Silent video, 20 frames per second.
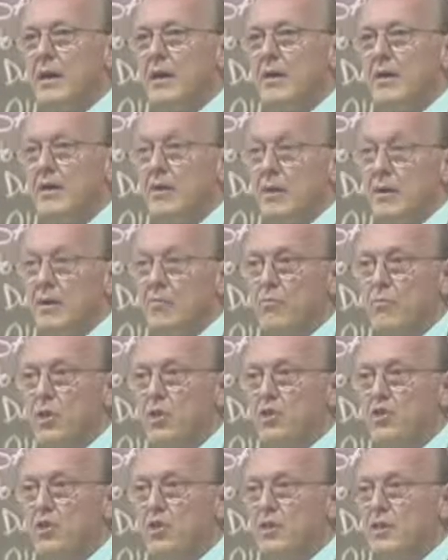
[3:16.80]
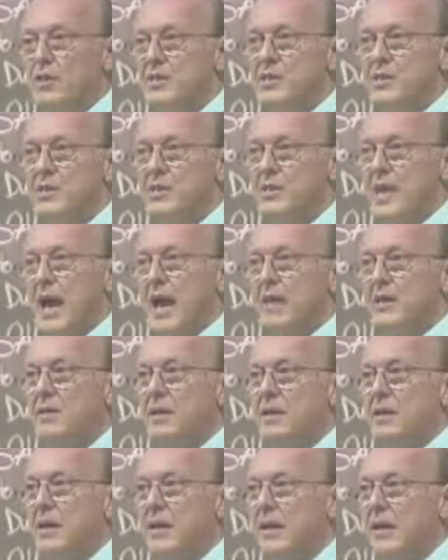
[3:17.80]
uh, which is
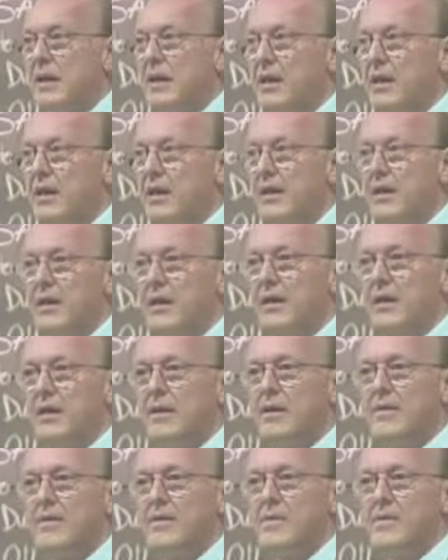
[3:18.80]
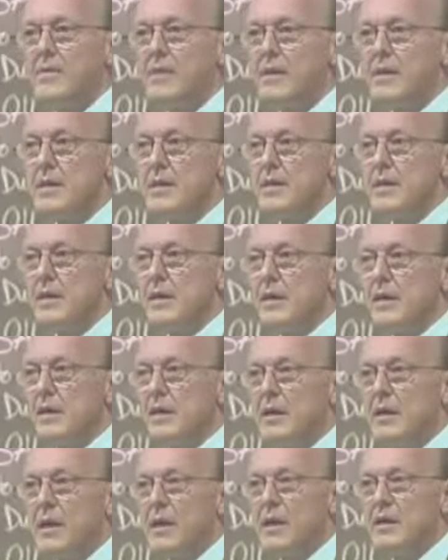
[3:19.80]
technically uh,
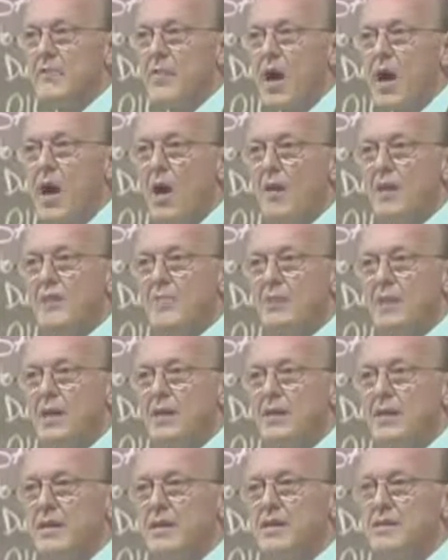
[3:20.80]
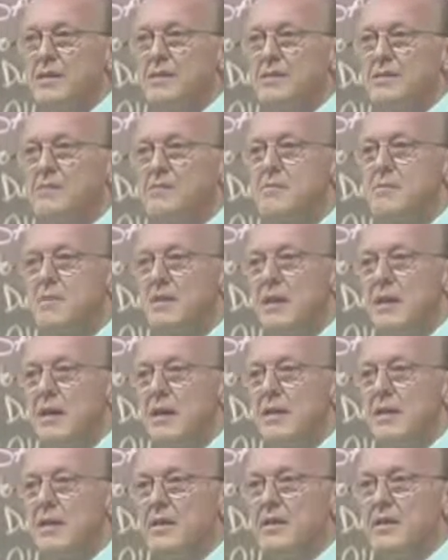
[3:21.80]
involved in
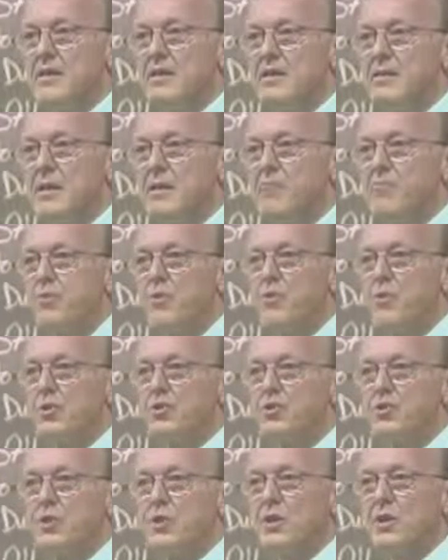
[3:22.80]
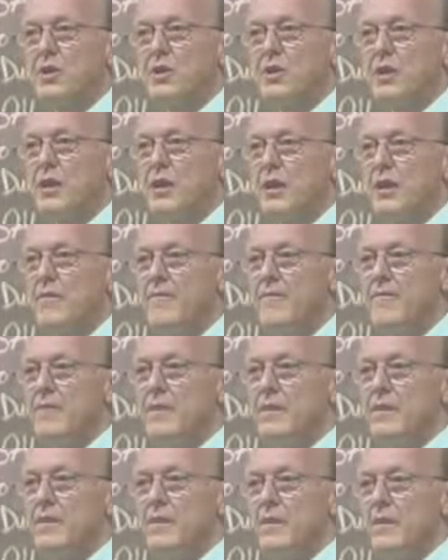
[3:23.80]
this in this uh, provisional,
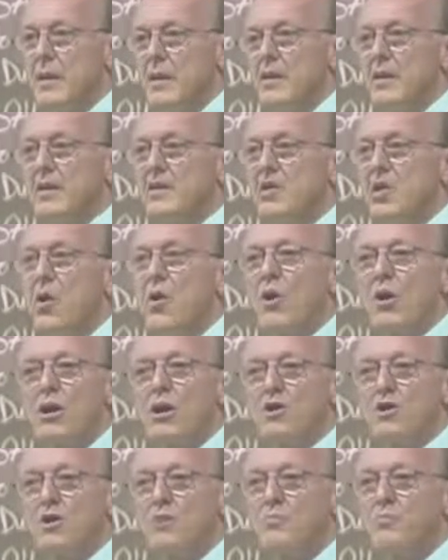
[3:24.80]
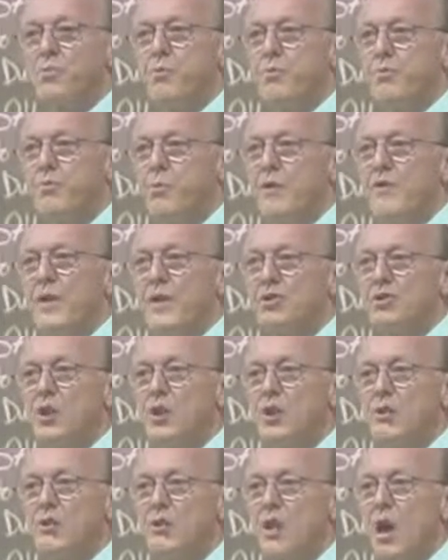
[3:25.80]
uh, in this coalition
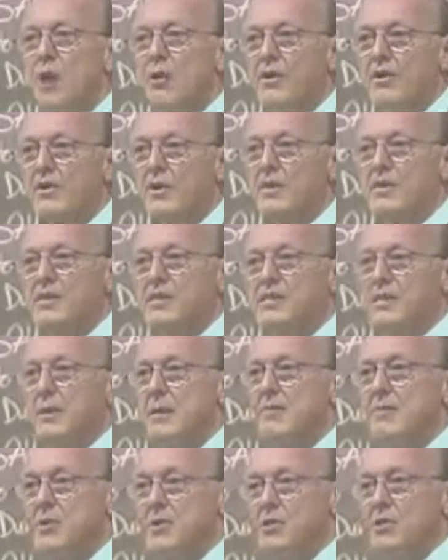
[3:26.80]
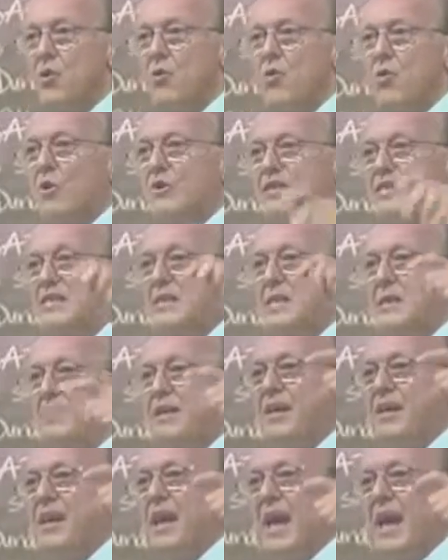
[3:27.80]
provisional authority, the, C- the, so-called
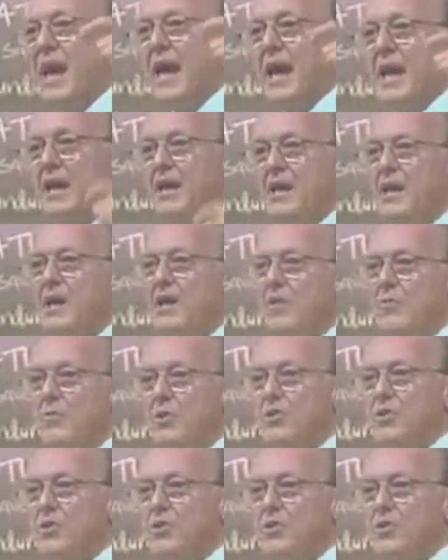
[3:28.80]
CPA,